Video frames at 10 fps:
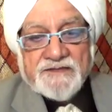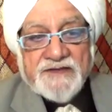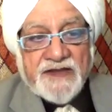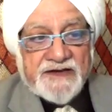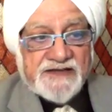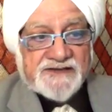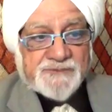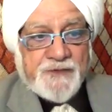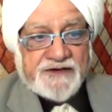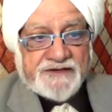The real
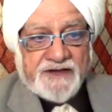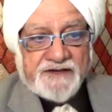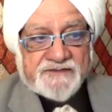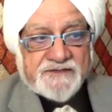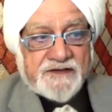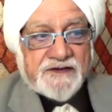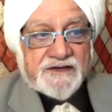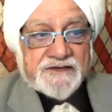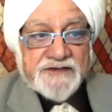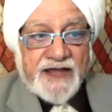spirit is
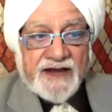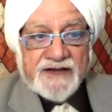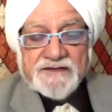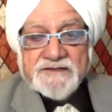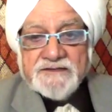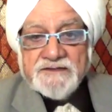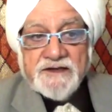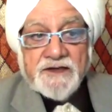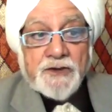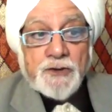that
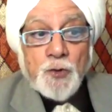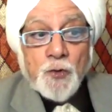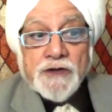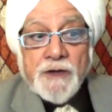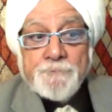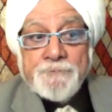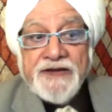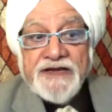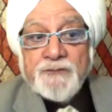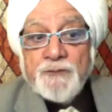you
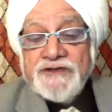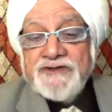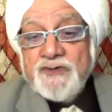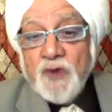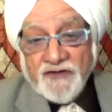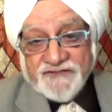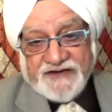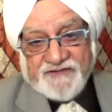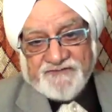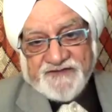compete with
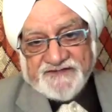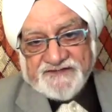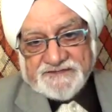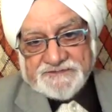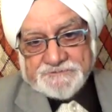yourself first.